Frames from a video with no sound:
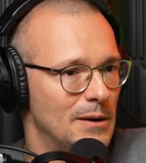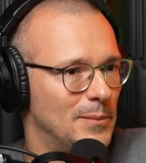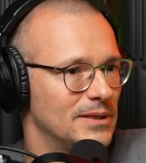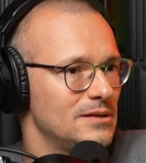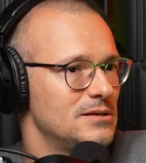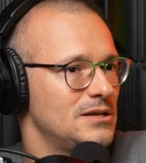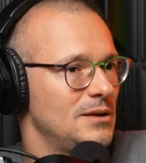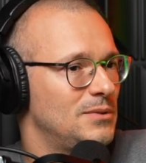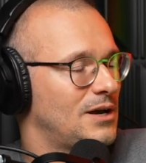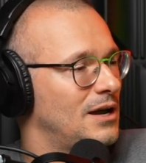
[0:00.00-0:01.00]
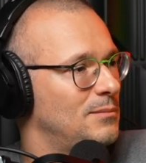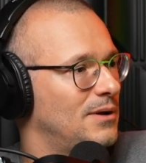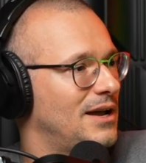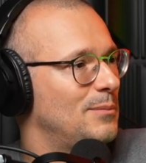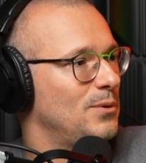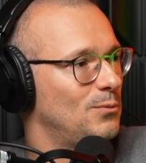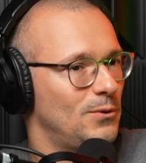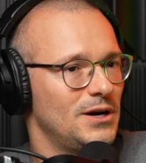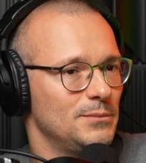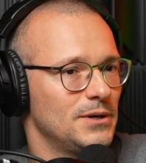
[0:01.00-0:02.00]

But at the same time, Apple won